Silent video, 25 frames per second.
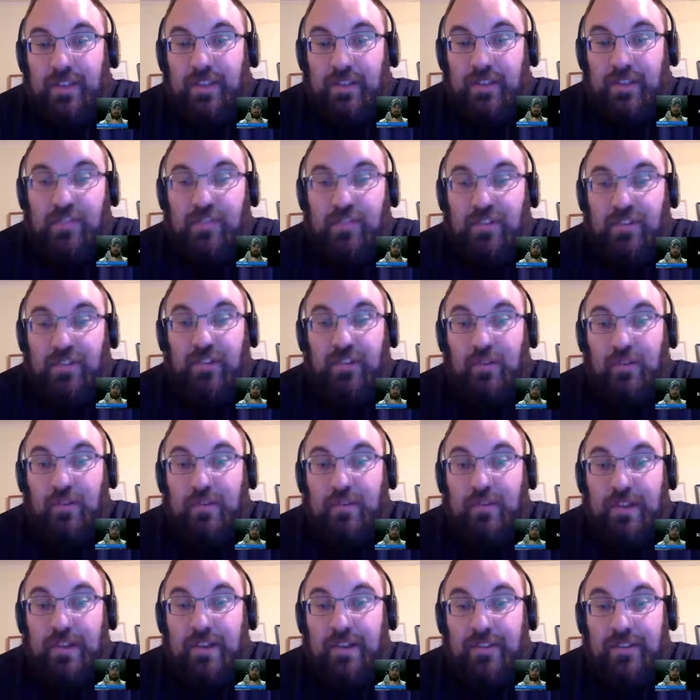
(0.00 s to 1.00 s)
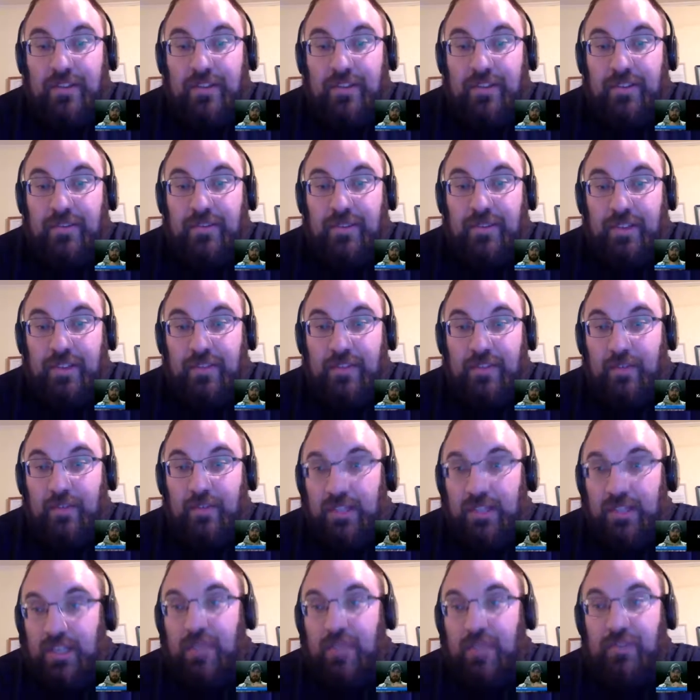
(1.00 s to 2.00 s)
the physical appearance is
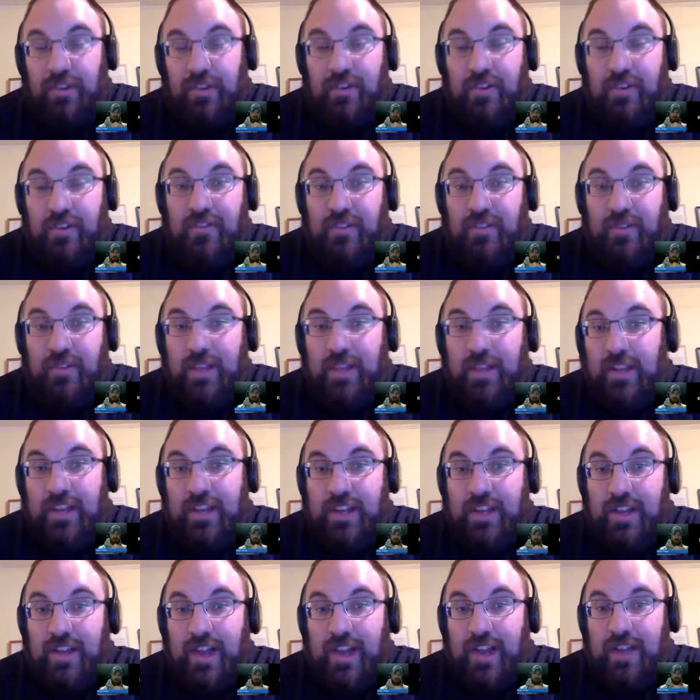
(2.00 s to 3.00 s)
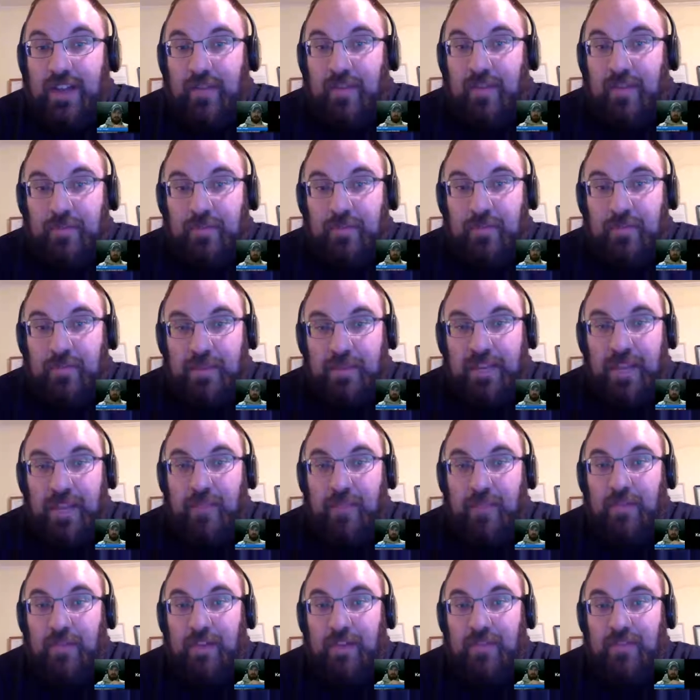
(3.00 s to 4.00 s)
what gives her validity to have a speaking
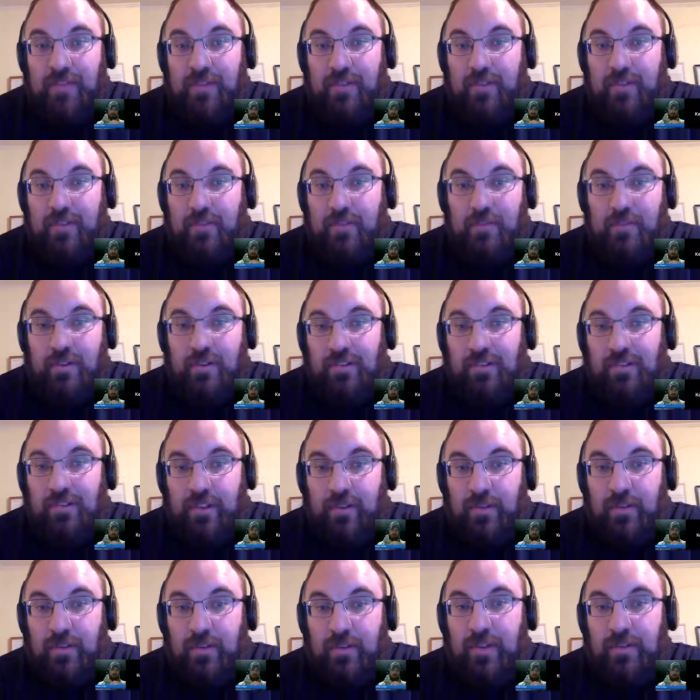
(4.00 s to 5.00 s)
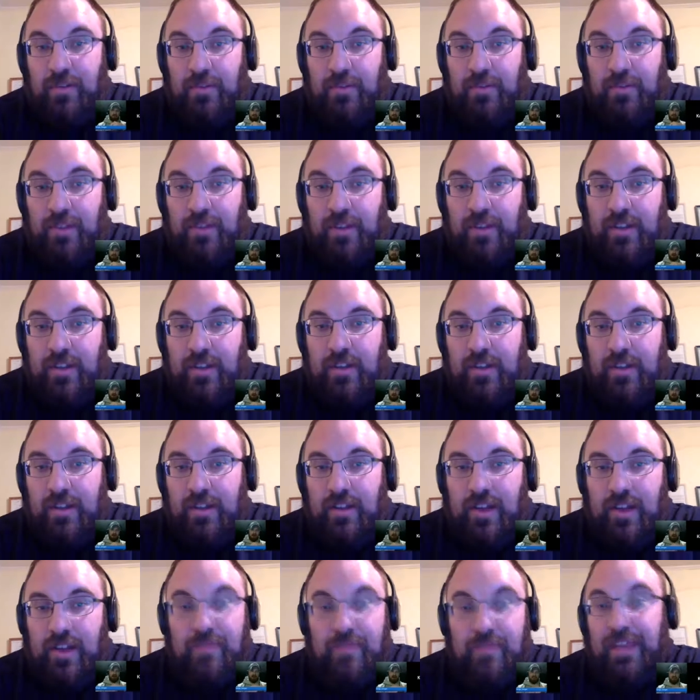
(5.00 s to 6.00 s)
platform where she otherwise wouldn't.
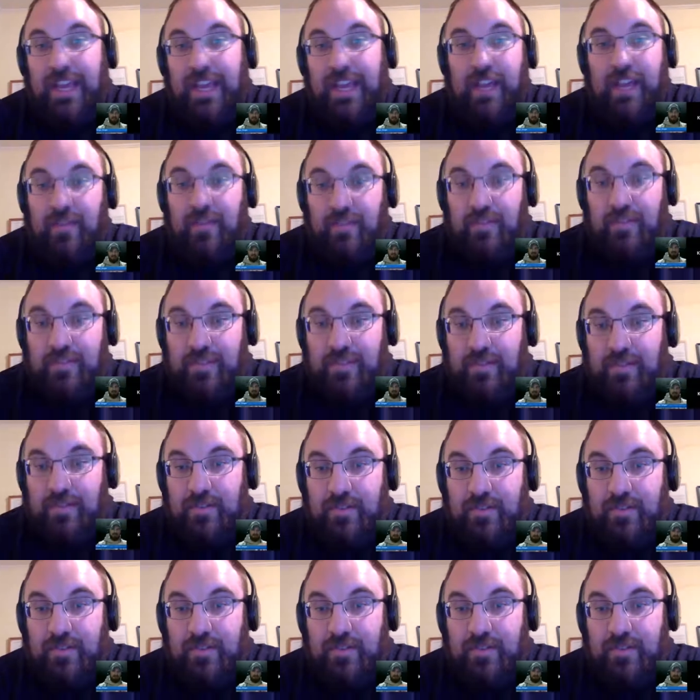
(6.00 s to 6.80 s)
I'm thinking of a few.